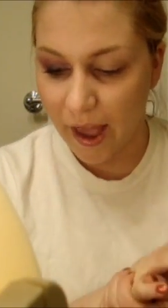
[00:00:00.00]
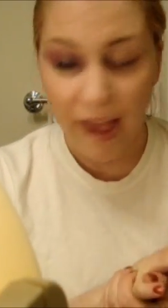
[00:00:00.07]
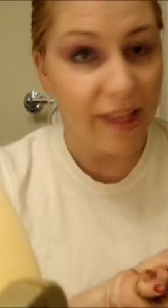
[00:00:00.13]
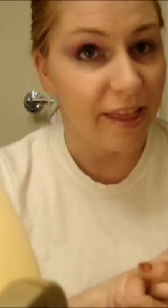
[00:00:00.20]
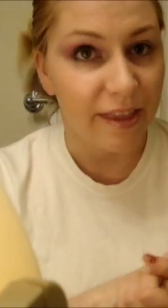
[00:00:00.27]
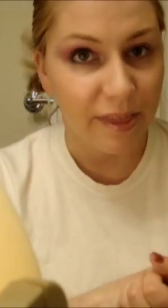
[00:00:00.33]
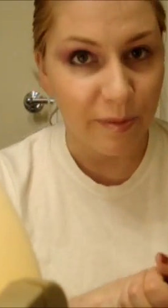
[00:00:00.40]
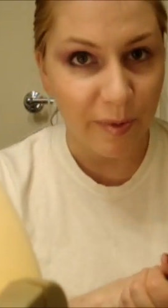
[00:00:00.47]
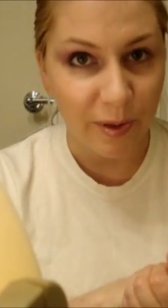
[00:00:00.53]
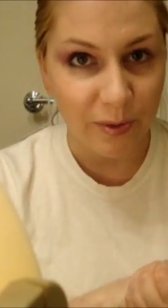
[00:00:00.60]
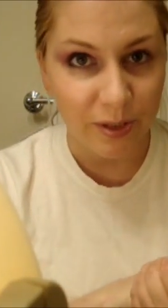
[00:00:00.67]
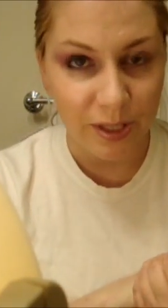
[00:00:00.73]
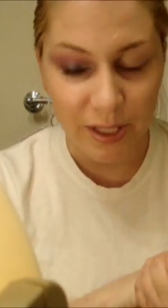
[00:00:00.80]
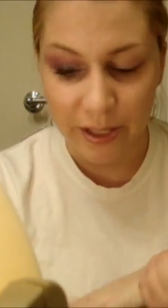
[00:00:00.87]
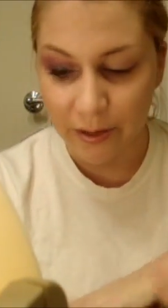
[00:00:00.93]
I like the
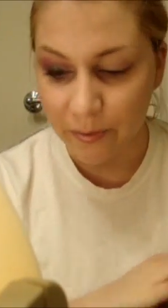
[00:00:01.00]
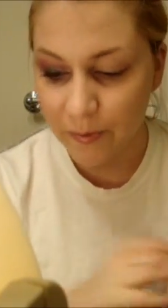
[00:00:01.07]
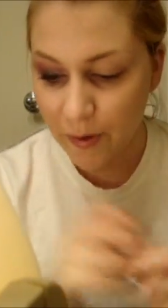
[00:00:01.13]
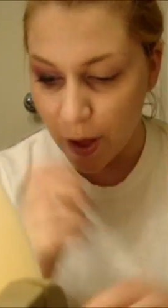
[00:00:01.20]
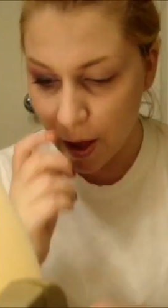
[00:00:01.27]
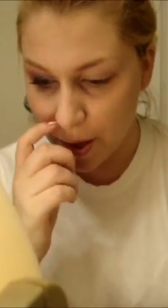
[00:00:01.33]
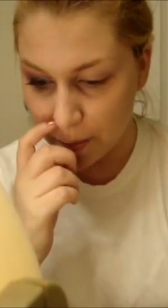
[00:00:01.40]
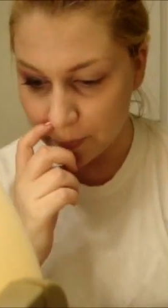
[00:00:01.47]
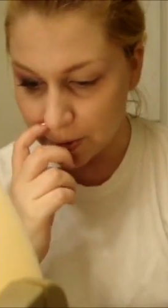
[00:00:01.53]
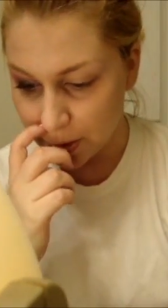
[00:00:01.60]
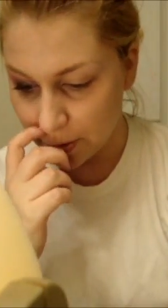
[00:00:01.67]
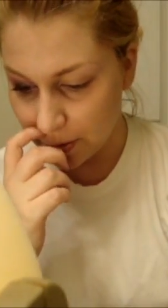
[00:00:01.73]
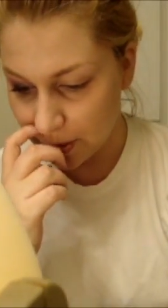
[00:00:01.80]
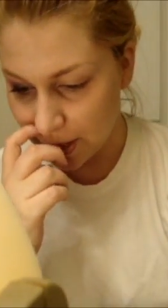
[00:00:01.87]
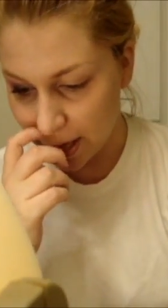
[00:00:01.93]
potion too. Um,
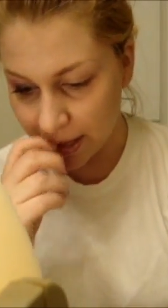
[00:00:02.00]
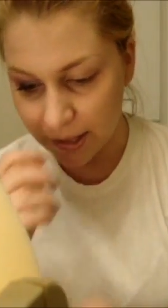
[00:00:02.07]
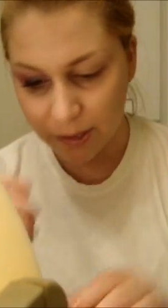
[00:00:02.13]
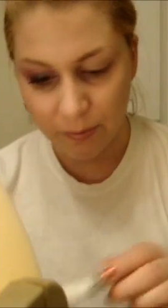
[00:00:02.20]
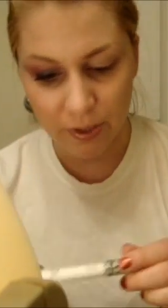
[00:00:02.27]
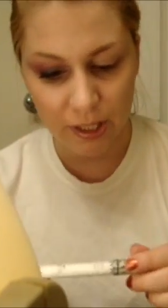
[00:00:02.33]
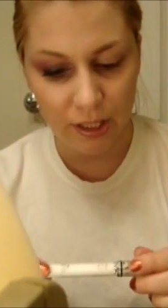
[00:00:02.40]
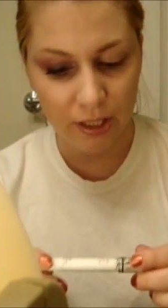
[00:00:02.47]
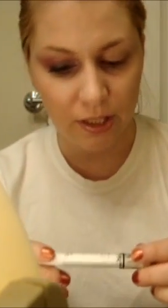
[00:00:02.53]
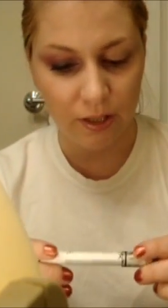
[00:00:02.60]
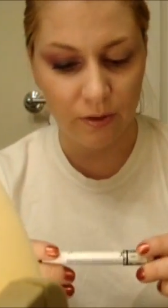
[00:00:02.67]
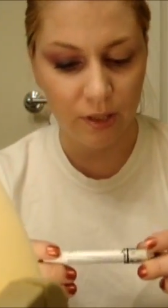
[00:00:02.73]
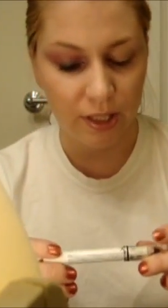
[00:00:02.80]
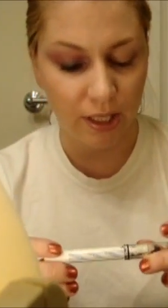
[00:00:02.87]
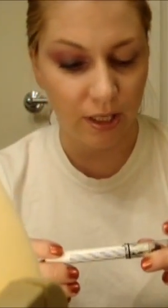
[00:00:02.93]
so the next thing we're going to do
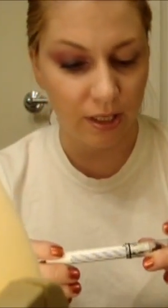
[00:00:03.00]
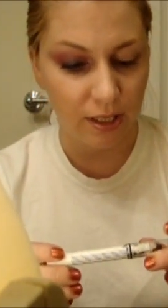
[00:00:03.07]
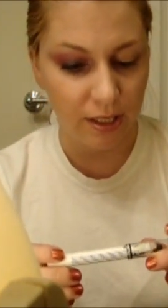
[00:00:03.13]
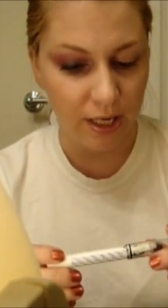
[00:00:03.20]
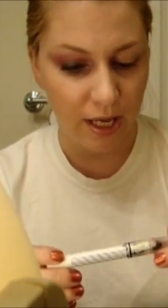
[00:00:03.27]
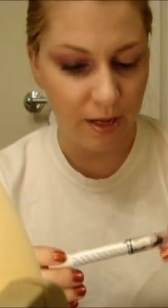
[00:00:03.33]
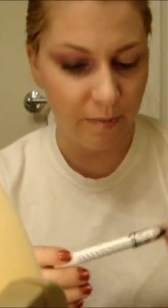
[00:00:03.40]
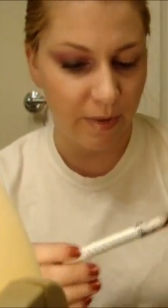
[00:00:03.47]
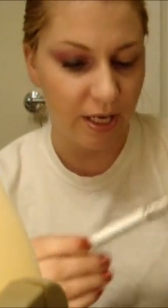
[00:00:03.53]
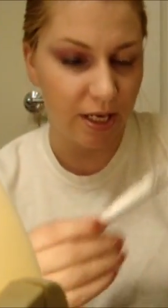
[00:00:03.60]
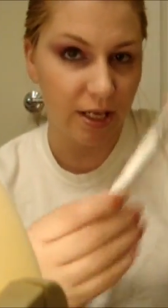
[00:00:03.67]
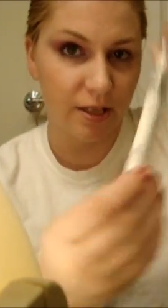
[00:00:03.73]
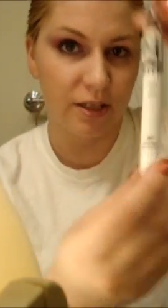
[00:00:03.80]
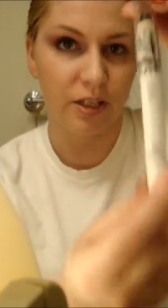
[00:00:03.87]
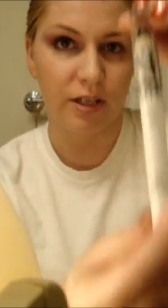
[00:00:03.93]
is I'm going to take my
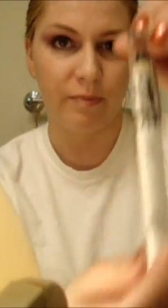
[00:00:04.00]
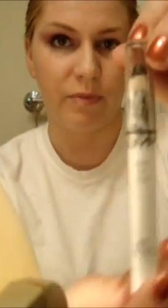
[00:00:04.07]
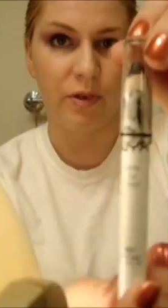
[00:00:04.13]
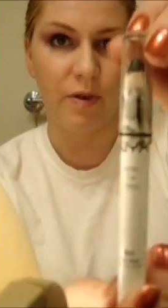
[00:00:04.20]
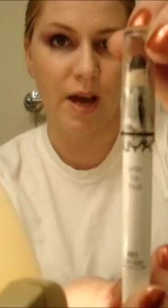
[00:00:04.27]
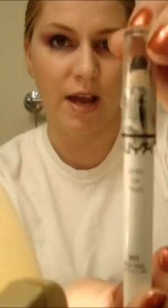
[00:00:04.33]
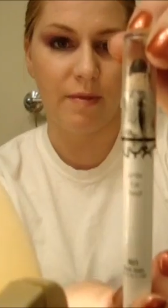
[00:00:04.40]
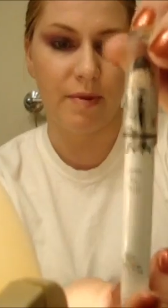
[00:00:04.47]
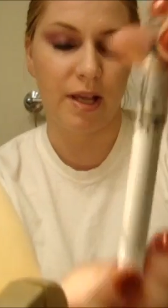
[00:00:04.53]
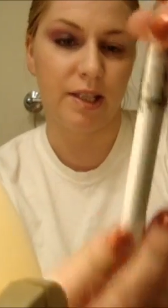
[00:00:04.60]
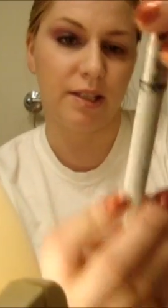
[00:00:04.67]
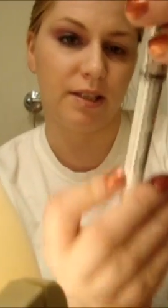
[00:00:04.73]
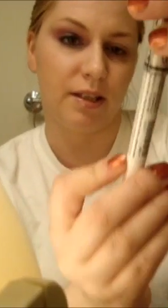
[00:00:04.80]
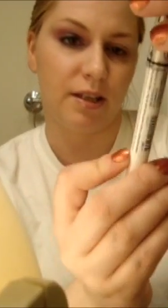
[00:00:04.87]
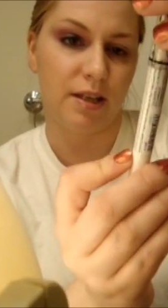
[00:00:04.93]
NYX Jumbo Eye
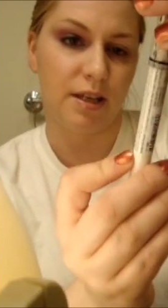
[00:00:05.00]
Pencil